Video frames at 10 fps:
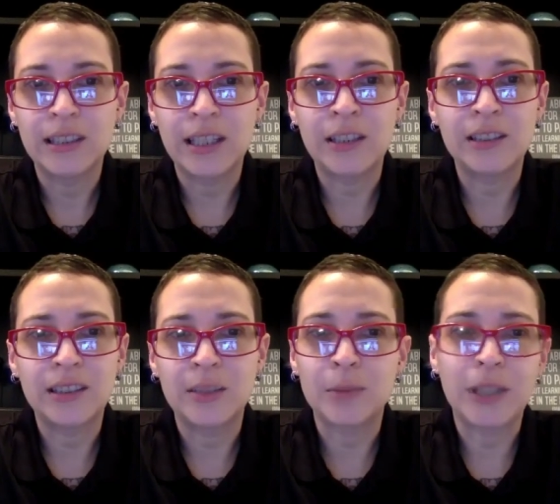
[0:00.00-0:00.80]
That
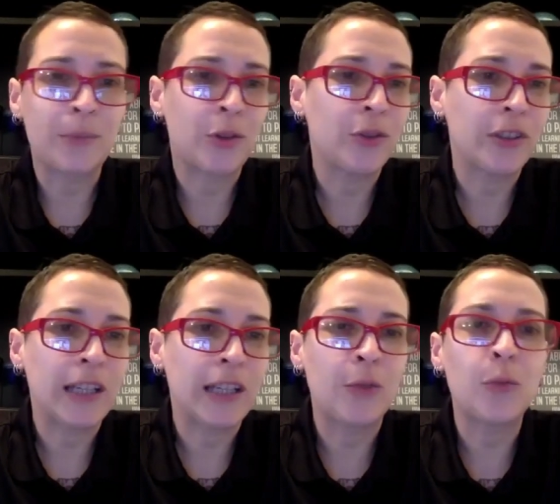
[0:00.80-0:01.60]
sometimes you
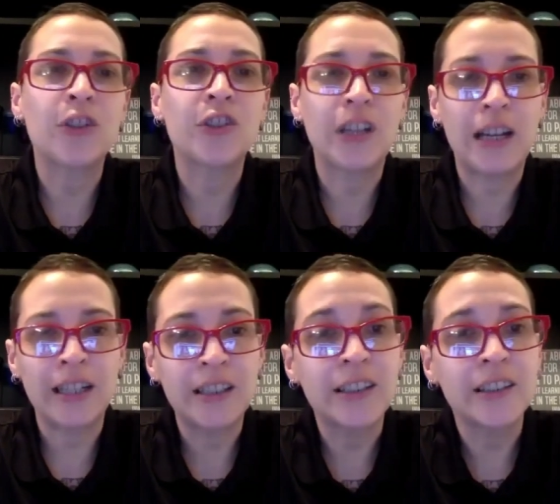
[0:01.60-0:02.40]
say, I wish
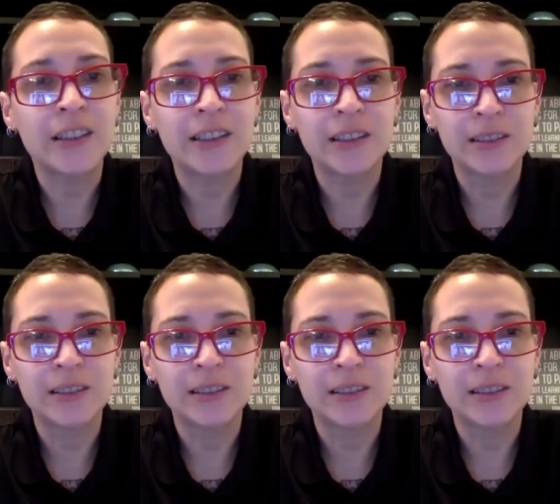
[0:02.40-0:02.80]
I could.